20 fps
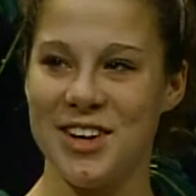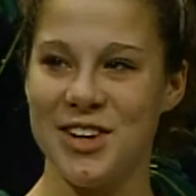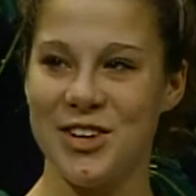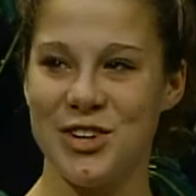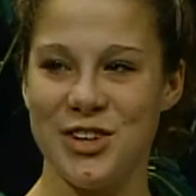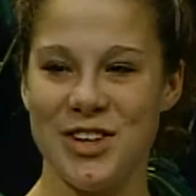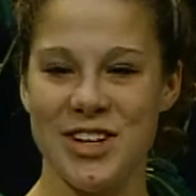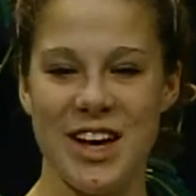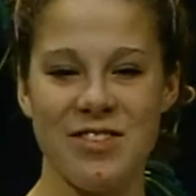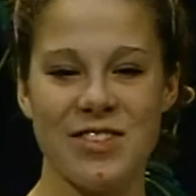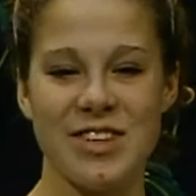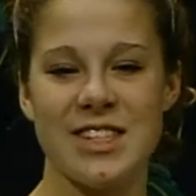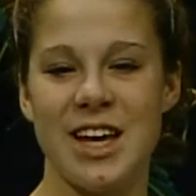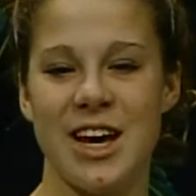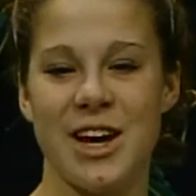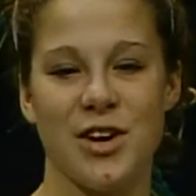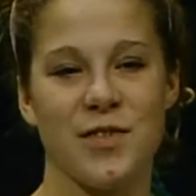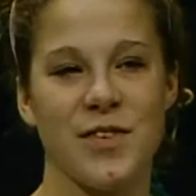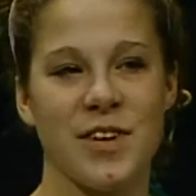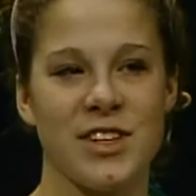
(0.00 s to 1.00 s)
You shouldn't have to
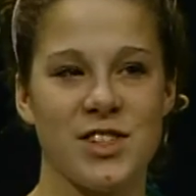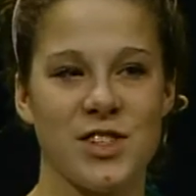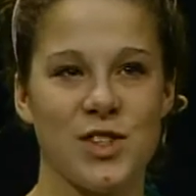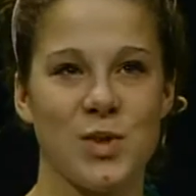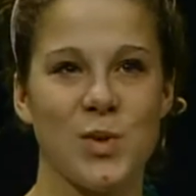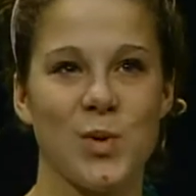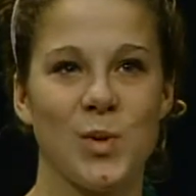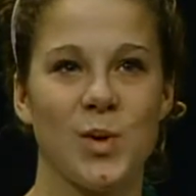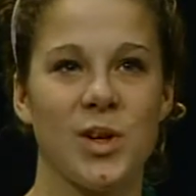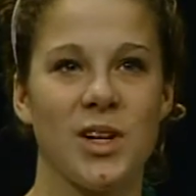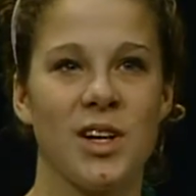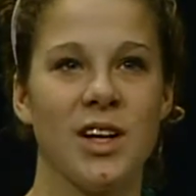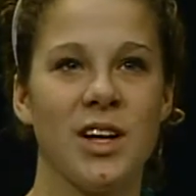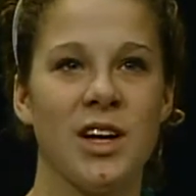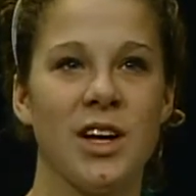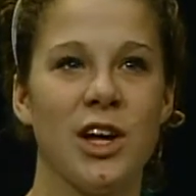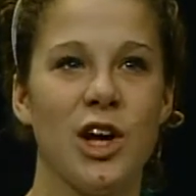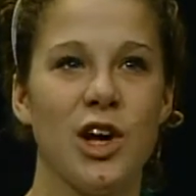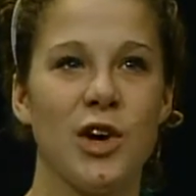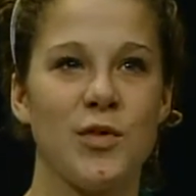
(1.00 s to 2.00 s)
sacrifice school
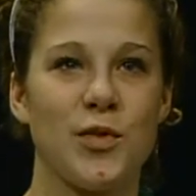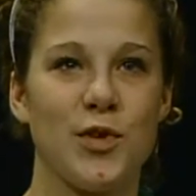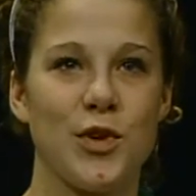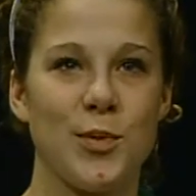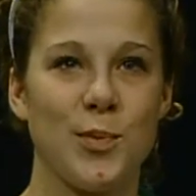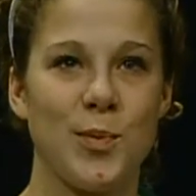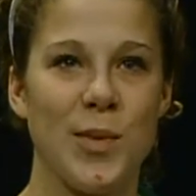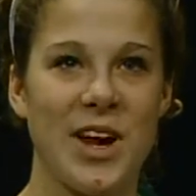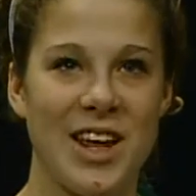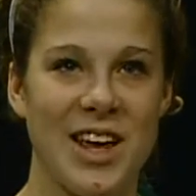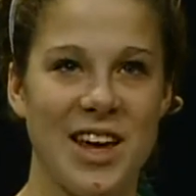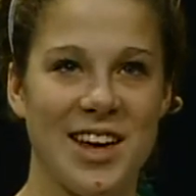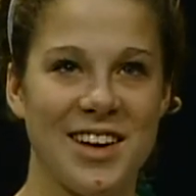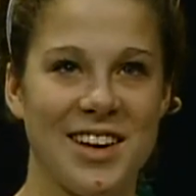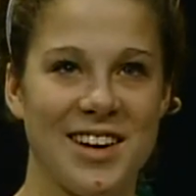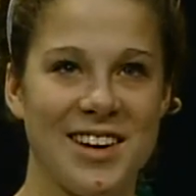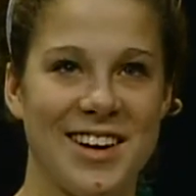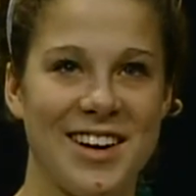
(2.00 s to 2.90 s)
for money.